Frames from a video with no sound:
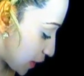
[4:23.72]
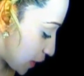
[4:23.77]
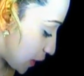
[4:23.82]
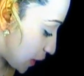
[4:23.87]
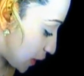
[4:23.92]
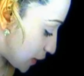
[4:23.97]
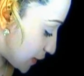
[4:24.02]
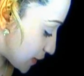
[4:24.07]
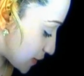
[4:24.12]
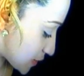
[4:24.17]

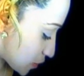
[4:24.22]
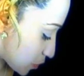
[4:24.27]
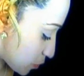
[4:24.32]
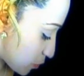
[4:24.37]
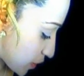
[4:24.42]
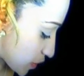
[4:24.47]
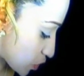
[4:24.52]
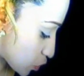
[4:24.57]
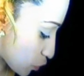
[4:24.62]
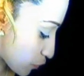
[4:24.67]
a little
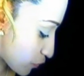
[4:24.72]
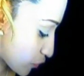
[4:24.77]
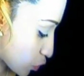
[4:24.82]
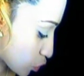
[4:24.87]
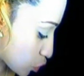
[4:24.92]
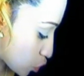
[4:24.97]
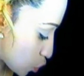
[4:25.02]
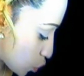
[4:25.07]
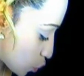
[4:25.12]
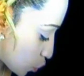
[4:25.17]
bit of
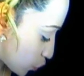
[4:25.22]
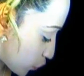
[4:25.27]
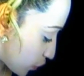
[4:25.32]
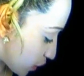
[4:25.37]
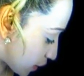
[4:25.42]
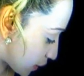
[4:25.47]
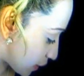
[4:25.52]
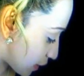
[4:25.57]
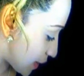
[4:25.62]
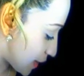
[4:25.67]

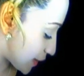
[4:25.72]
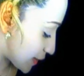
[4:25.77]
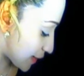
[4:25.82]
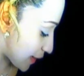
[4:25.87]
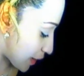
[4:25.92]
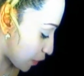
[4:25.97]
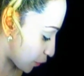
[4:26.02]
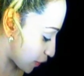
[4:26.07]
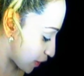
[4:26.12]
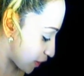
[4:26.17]
contouring.
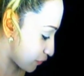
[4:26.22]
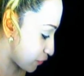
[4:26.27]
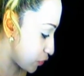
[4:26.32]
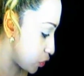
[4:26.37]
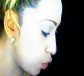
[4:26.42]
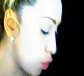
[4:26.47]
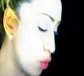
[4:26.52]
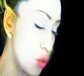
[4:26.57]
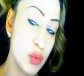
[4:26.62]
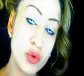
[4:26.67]
Now, if
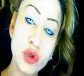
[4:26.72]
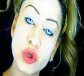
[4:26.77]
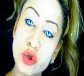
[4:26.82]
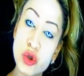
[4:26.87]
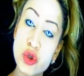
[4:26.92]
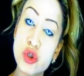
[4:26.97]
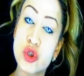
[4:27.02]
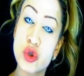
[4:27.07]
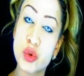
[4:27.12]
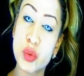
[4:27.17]
you're
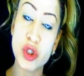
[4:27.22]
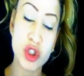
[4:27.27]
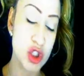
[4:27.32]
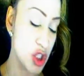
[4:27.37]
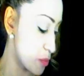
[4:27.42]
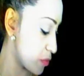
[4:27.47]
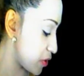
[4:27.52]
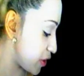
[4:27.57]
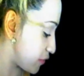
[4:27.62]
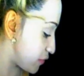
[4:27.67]
used to
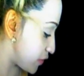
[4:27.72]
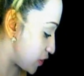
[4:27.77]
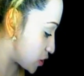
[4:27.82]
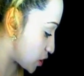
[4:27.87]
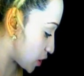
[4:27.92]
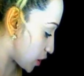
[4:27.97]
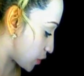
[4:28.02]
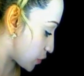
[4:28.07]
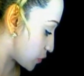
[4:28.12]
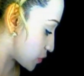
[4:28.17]
watching my
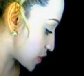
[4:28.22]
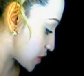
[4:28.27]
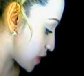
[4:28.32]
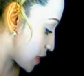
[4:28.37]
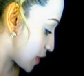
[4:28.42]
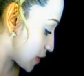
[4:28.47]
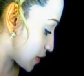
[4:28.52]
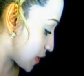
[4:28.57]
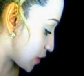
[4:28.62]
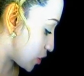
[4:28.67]
videos,
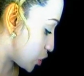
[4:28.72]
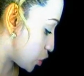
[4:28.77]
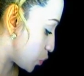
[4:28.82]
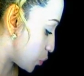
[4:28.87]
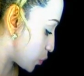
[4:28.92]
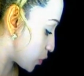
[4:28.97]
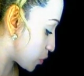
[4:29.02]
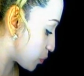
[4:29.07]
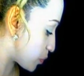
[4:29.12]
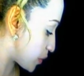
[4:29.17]
then you
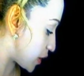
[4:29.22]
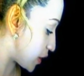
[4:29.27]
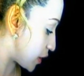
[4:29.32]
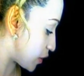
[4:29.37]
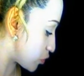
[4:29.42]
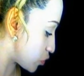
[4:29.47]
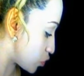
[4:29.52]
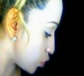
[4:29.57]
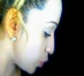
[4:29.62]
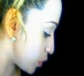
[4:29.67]
will
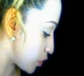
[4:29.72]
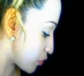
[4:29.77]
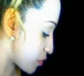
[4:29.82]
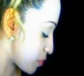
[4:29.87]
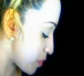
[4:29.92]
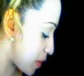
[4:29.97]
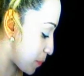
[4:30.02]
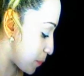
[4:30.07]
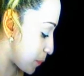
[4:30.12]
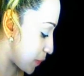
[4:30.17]

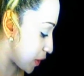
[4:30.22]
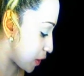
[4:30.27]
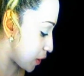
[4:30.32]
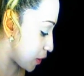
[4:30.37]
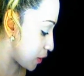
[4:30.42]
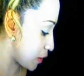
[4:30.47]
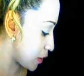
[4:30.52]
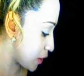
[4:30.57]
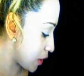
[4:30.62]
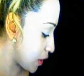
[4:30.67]

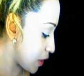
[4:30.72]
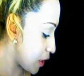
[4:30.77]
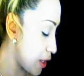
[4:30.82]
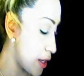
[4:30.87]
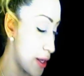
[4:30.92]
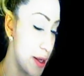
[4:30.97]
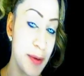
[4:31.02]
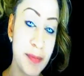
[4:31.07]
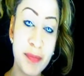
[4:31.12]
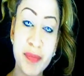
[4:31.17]
remember
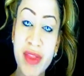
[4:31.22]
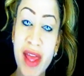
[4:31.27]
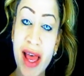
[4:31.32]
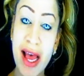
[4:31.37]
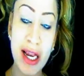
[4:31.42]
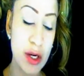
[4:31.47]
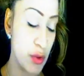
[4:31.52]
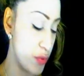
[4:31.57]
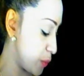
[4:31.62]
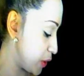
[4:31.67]
the
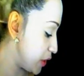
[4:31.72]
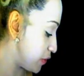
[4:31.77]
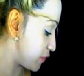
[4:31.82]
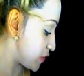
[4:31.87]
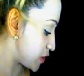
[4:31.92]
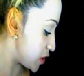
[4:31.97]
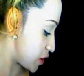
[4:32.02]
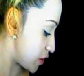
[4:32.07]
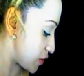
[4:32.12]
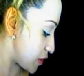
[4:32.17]
Halloween
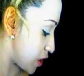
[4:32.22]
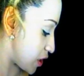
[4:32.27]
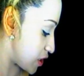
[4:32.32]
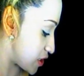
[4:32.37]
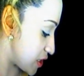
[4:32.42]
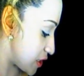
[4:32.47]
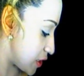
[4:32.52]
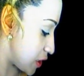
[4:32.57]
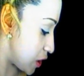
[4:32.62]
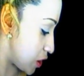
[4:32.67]
video that I
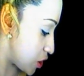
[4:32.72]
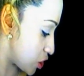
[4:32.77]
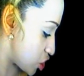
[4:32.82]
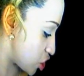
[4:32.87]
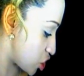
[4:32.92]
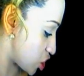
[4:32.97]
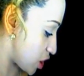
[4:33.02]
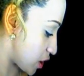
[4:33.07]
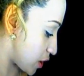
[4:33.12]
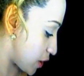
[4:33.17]
did
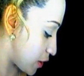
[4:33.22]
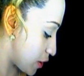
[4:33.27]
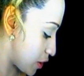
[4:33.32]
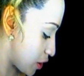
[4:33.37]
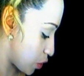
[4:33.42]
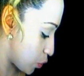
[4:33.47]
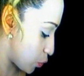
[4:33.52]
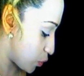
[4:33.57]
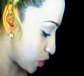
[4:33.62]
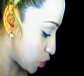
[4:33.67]
last year,
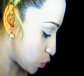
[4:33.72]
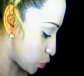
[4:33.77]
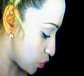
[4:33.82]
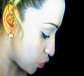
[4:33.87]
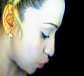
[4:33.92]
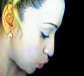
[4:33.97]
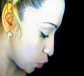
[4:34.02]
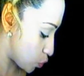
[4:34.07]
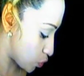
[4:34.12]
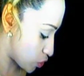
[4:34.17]
which
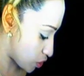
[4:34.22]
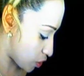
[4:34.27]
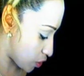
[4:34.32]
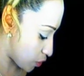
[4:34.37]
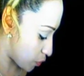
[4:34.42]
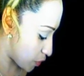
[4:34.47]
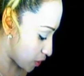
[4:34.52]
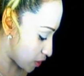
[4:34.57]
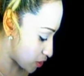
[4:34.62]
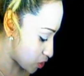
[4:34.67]
was
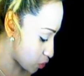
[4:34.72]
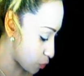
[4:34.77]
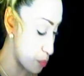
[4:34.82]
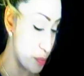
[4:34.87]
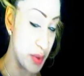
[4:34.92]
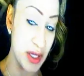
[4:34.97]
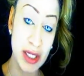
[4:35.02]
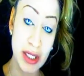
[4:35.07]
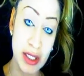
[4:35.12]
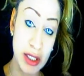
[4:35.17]
also a
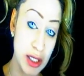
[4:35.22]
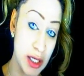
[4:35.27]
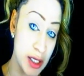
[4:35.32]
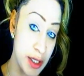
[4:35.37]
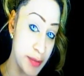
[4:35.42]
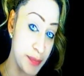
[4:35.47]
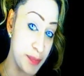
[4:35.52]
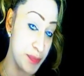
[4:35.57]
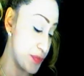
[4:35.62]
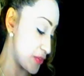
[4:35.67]
zombie
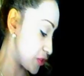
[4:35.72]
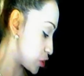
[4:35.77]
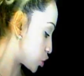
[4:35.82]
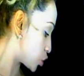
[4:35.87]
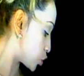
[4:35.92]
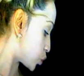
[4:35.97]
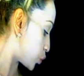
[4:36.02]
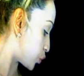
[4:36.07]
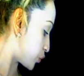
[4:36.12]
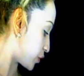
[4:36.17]

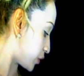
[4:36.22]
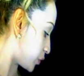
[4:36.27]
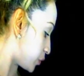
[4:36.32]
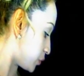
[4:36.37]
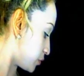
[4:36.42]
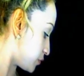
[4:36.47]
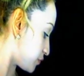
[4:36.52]
tutorial.